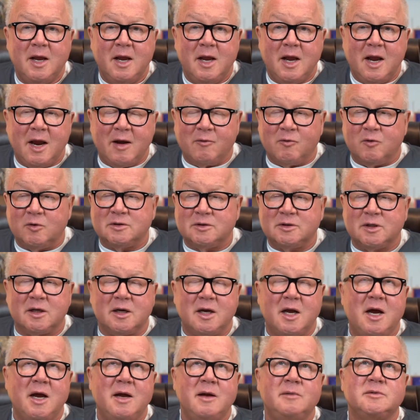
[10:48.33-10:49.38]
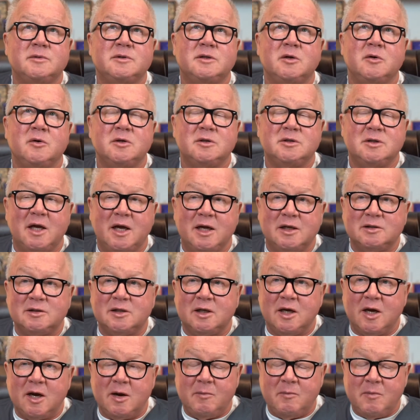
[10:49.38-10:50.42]
Everyone's like, I am so
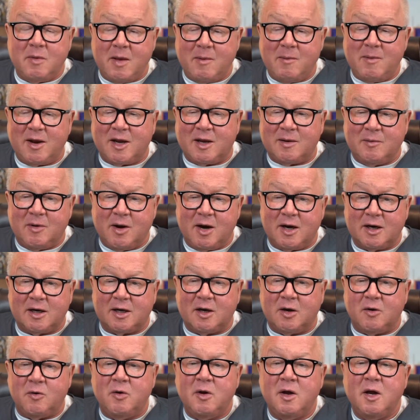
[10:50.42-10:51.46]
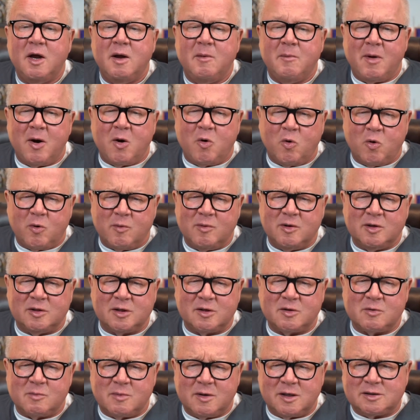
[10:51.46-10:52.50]
exhausted. And then they come on and go, My hormones
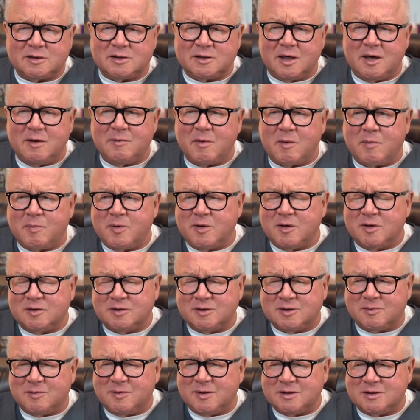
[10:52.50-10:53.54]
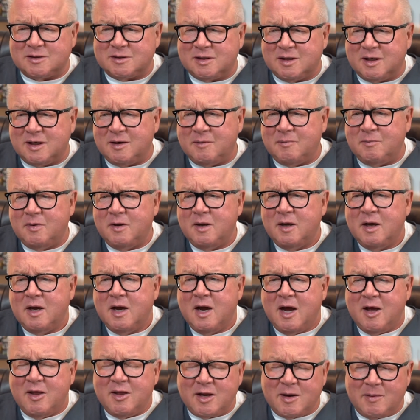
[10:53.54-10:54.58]
are messed up. My periods are messed up. Mm-hmm.
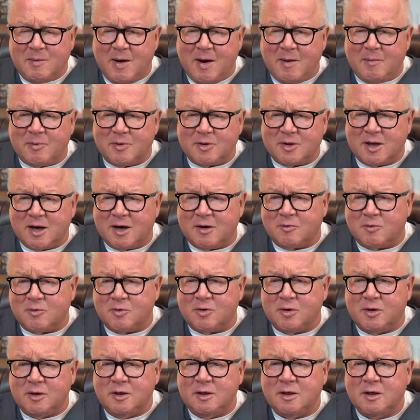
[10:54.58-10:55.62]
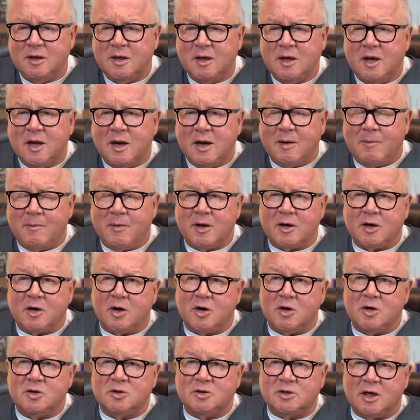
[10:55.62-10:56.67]
I think I'm hypothyroid. I'm like, "Are
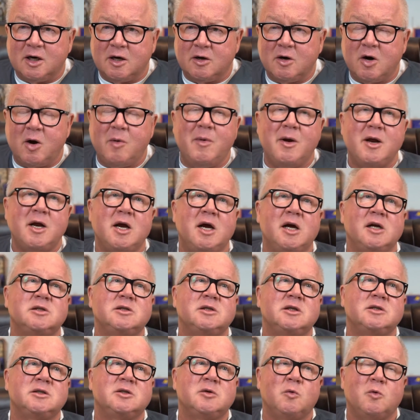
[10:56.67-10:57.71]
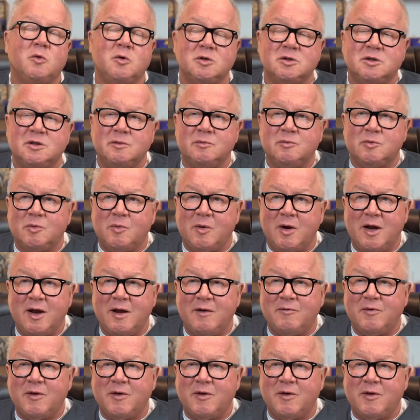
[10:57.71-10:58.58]
you tired?" Oh my gosh, that's the worst symptom I have.